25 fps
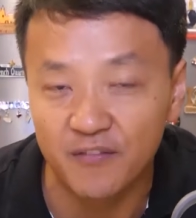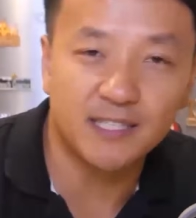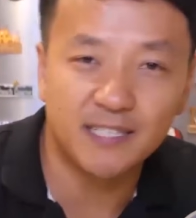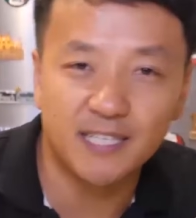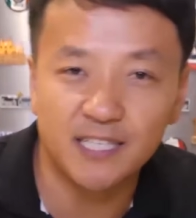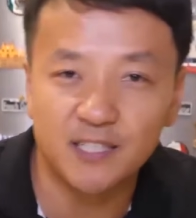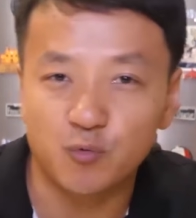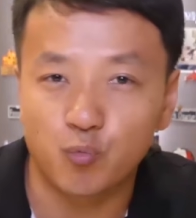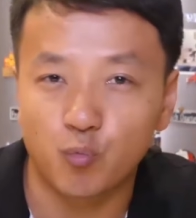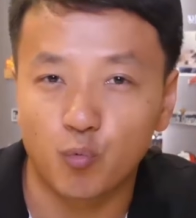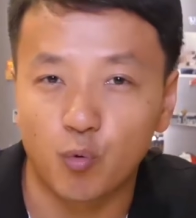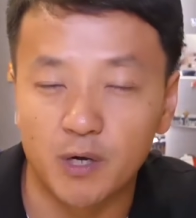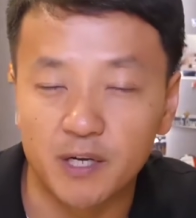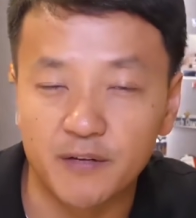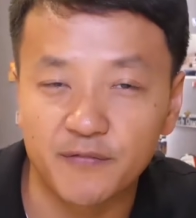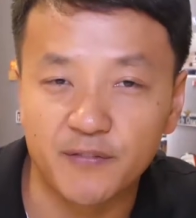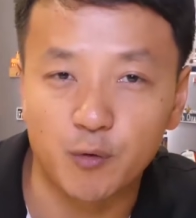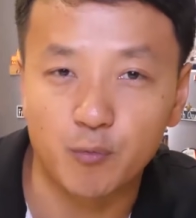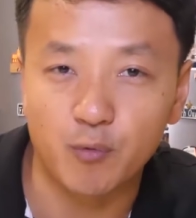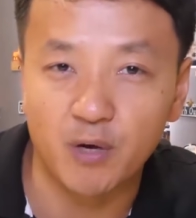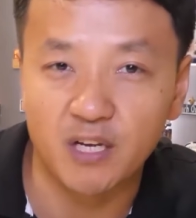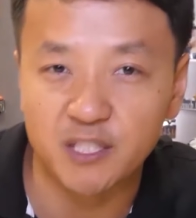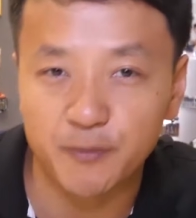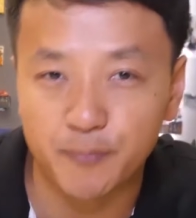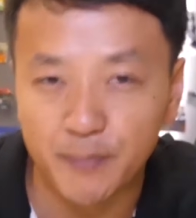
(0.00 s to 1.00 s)
This is one of
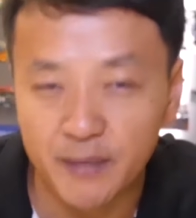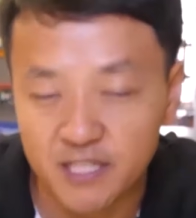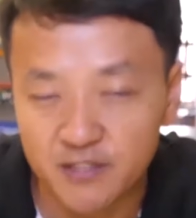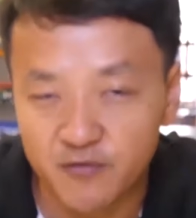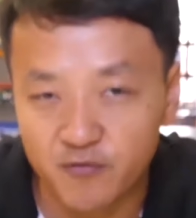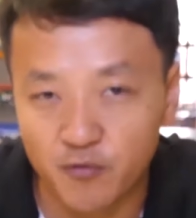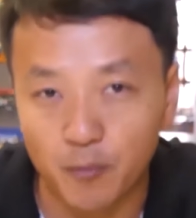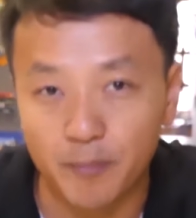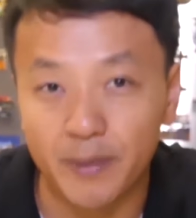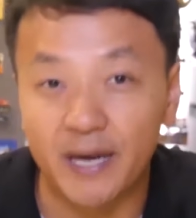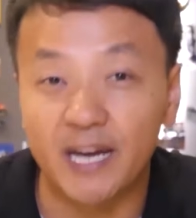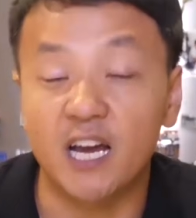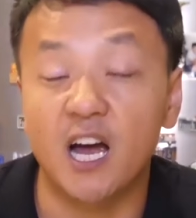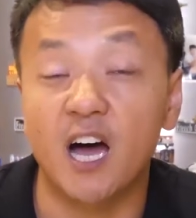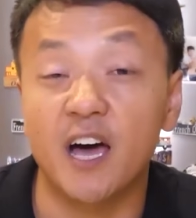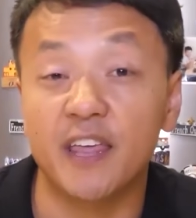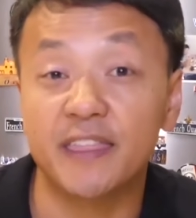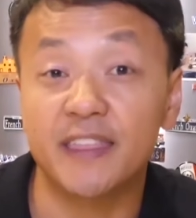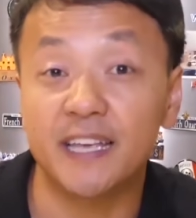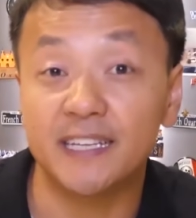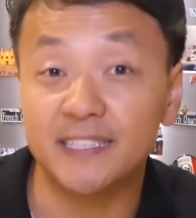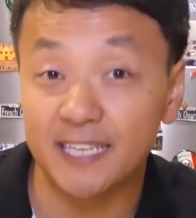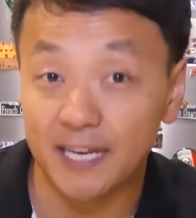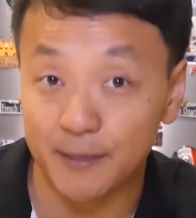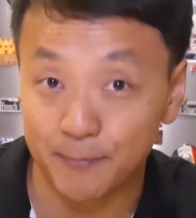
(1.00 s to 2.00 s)
the recipes from my
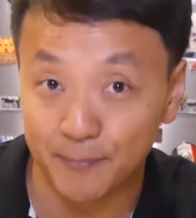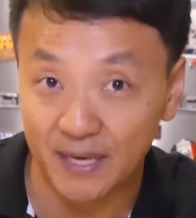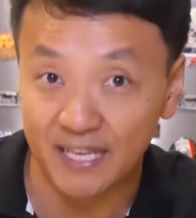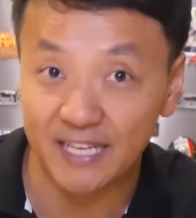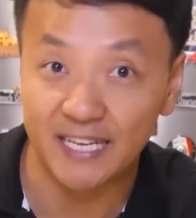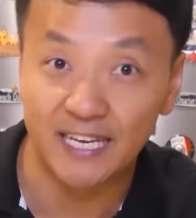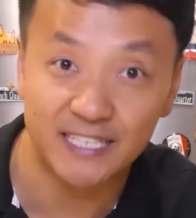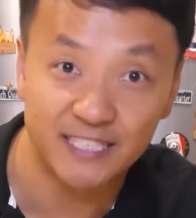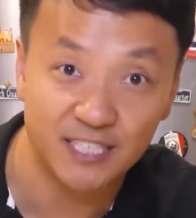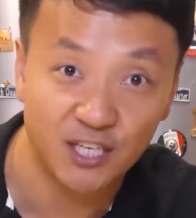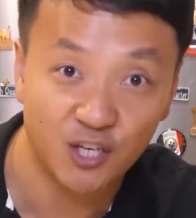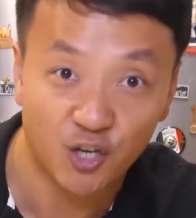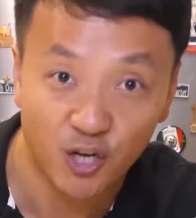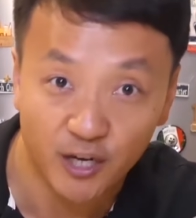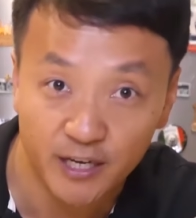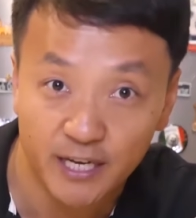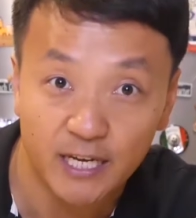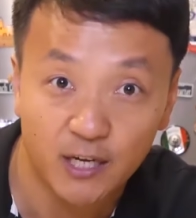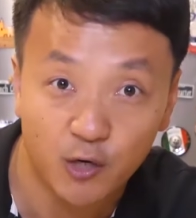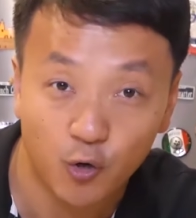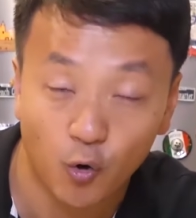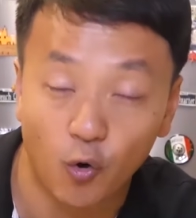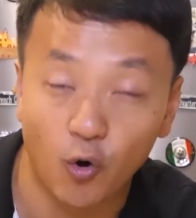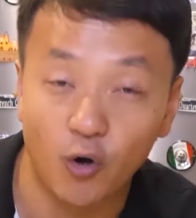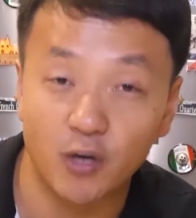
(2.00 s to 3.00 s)
Authentic Made Easy
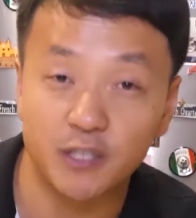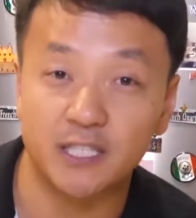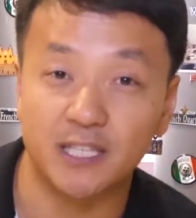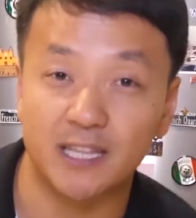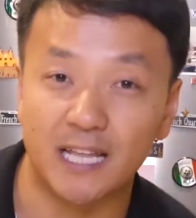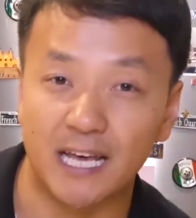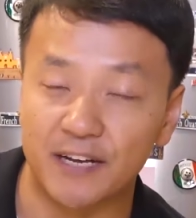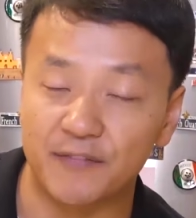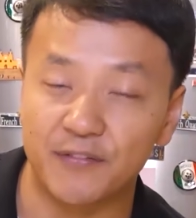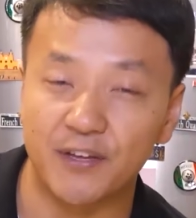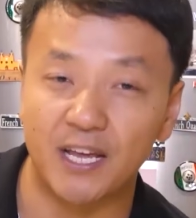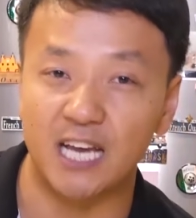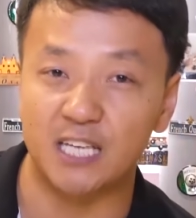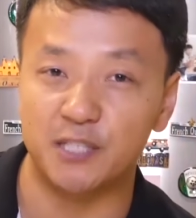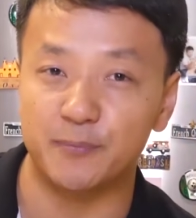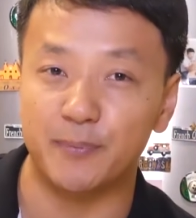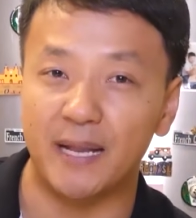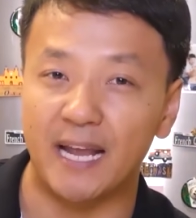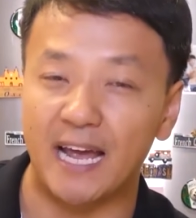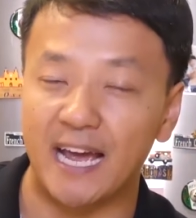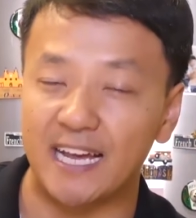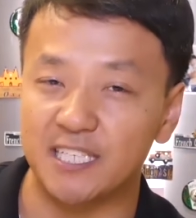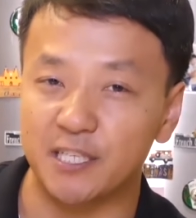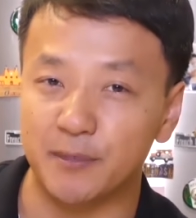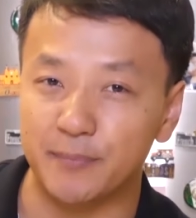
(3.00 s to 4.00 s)
cooking course, and a lot of you guys
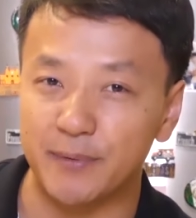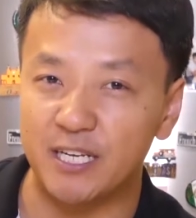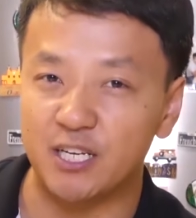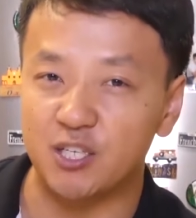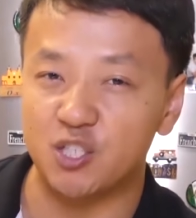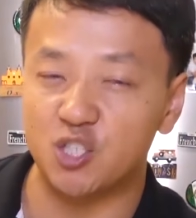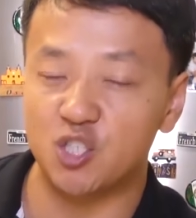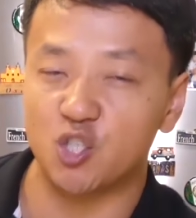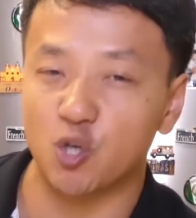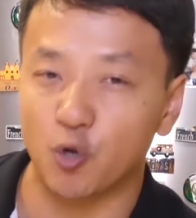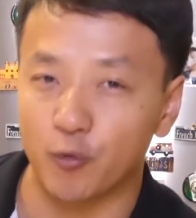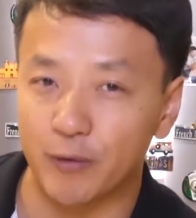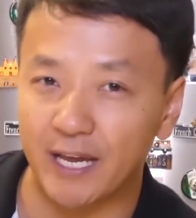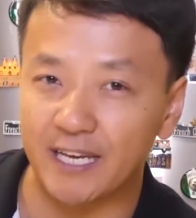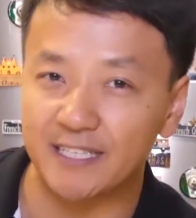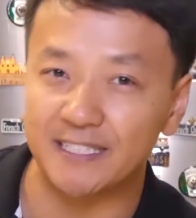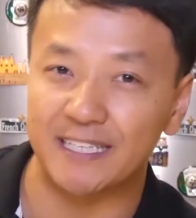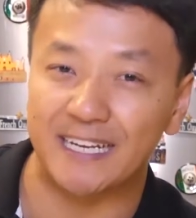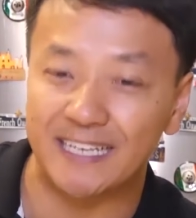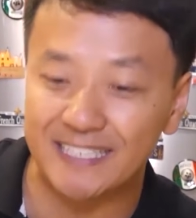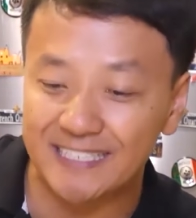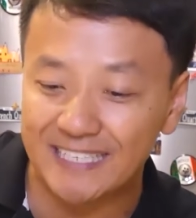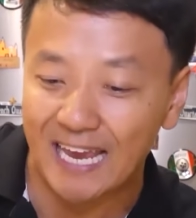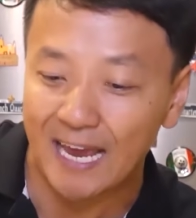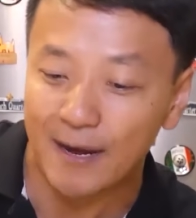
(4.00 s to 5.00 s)
have been asking me to showcase
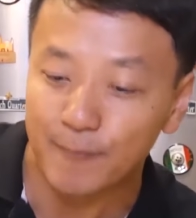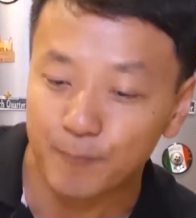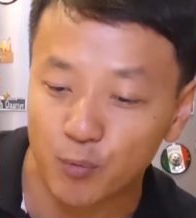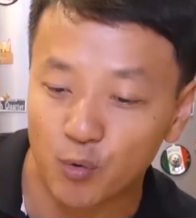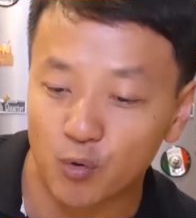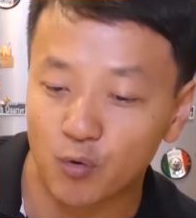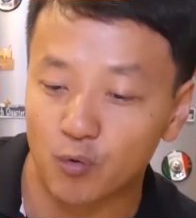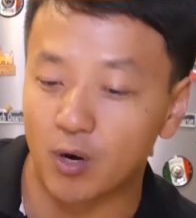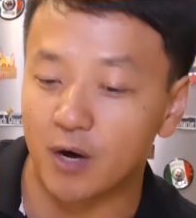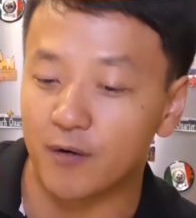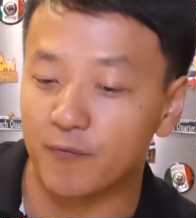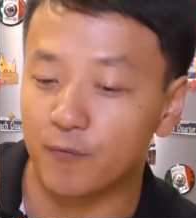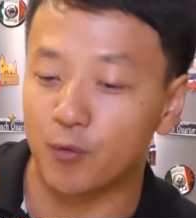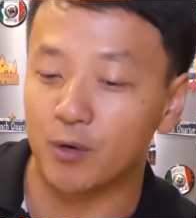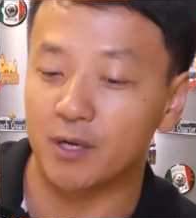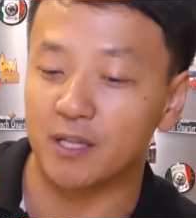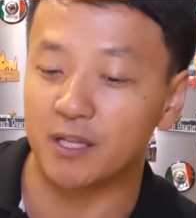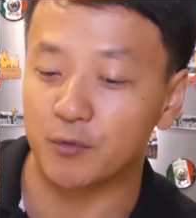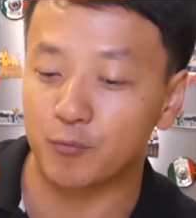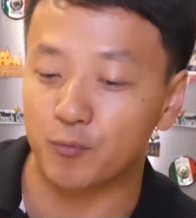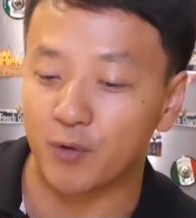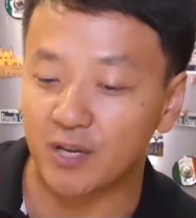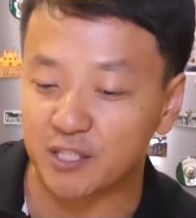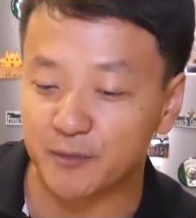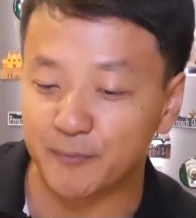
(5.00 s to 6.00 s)
an example of one of
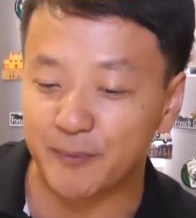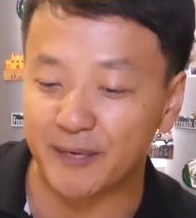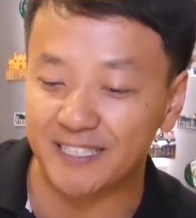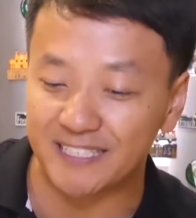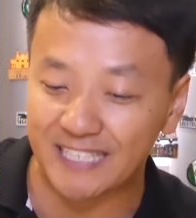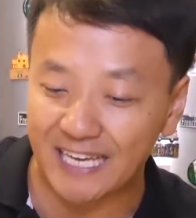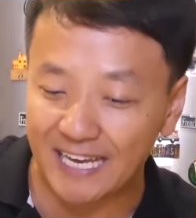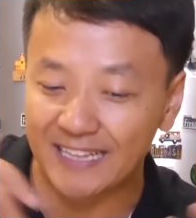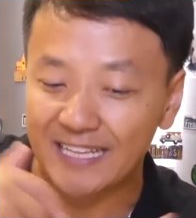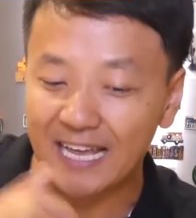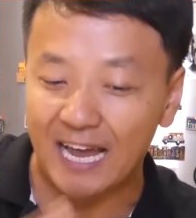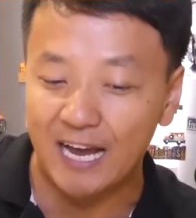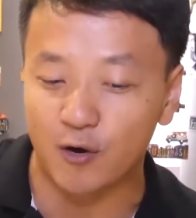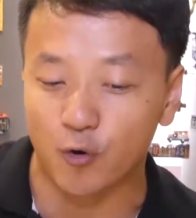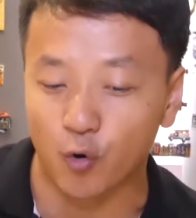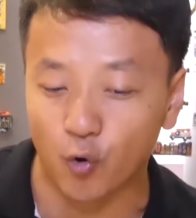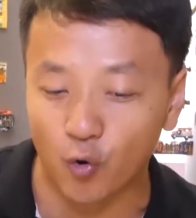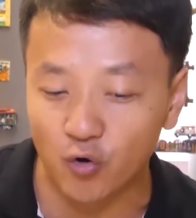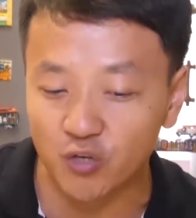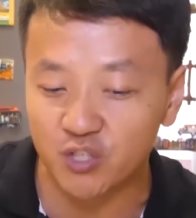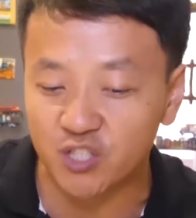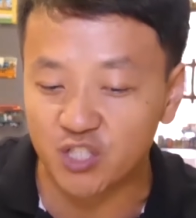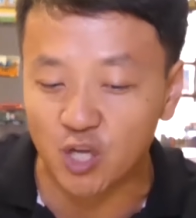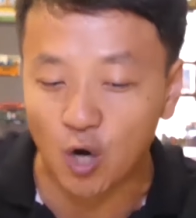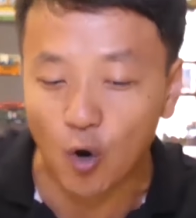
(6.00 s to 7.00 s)
the recipes in that
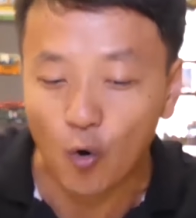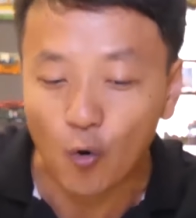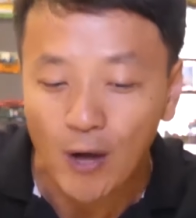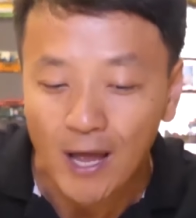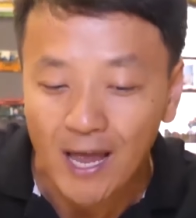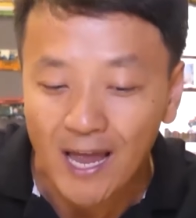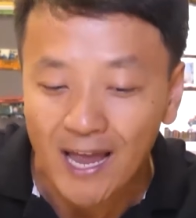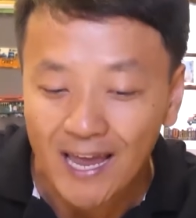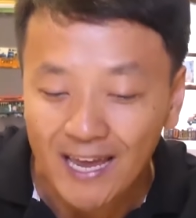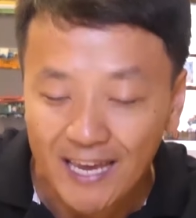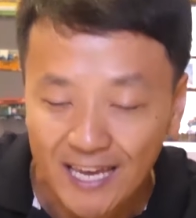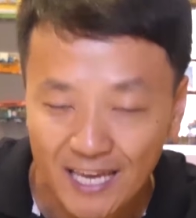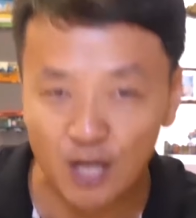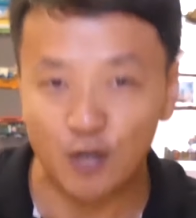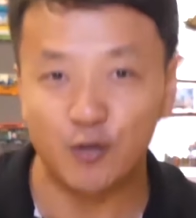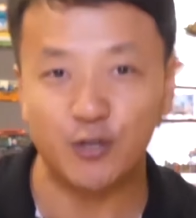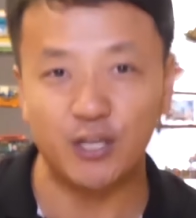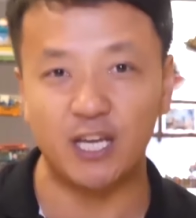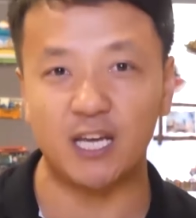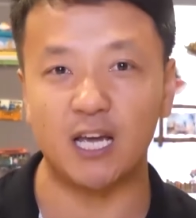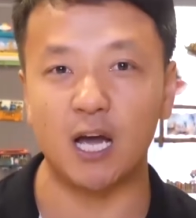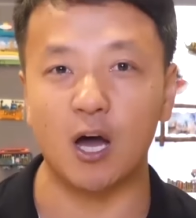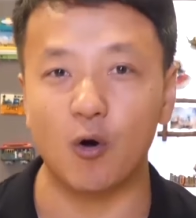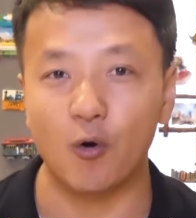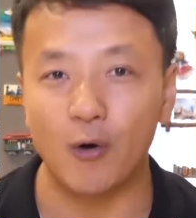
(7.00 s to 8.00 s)
course, so here
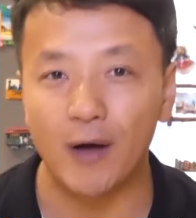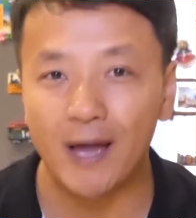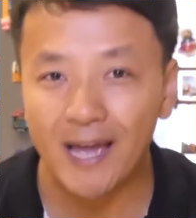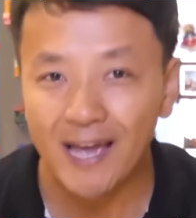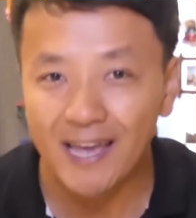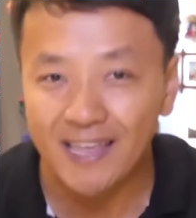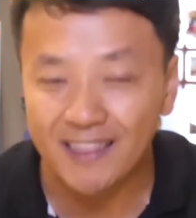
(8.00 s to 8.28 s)
you go.